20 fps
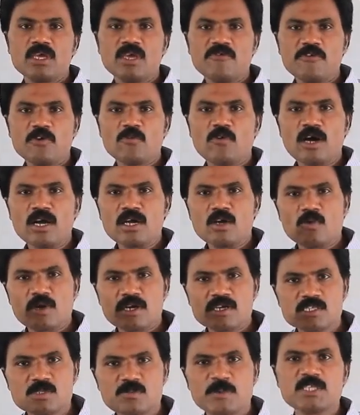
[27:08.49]
If you want
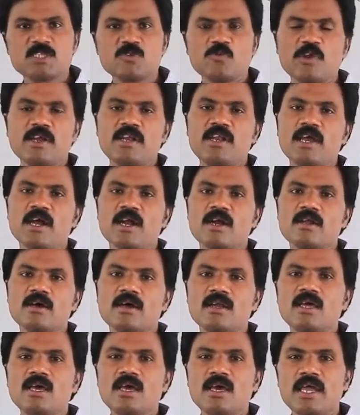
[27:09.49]
one specific day and
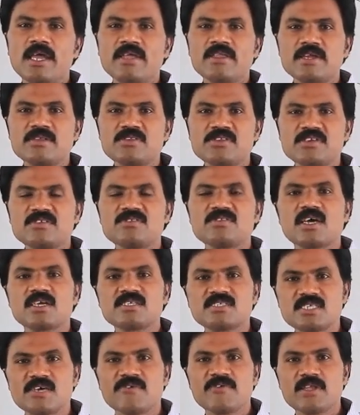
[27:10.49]
either 6th or
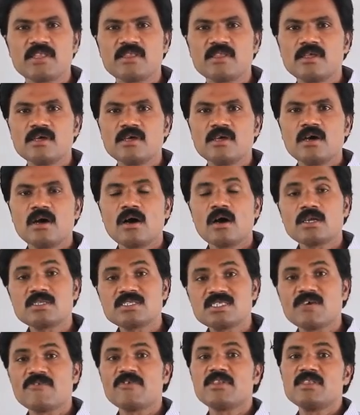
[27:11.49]
7th or
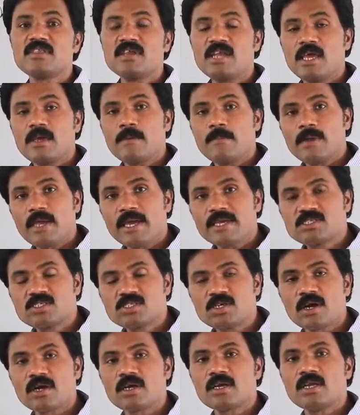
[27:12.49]
7th day
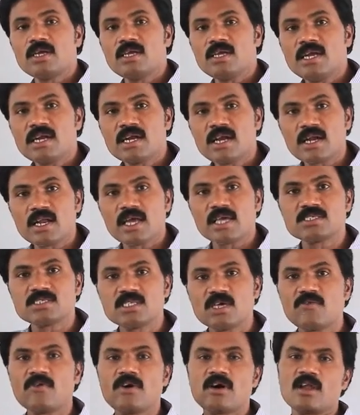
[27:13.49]
exactly it attached
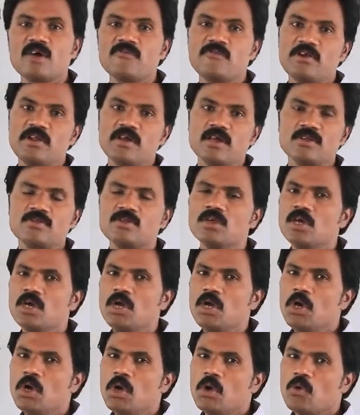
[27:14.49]
the wall of uterus.
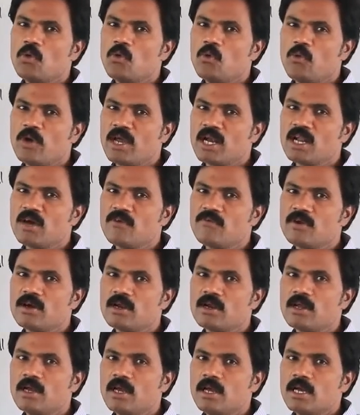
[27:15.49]

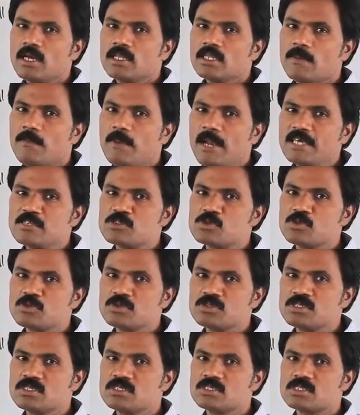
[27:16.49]
Whenever the
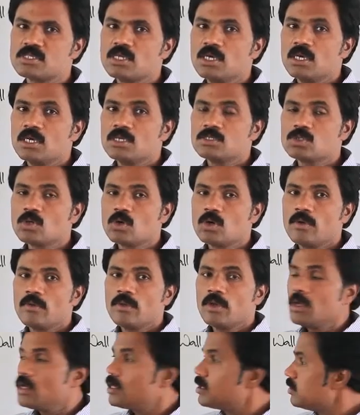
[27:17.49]
blastocyst,
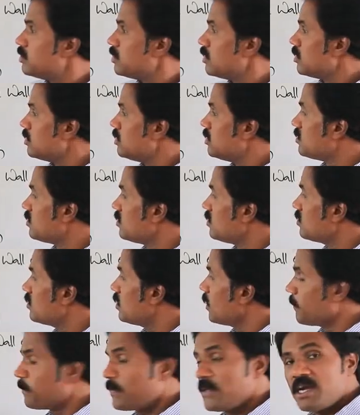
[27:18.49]
so this is
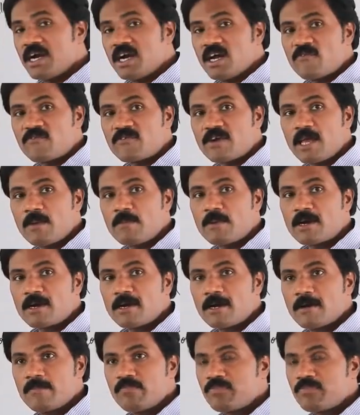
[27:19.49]
the period of time and all.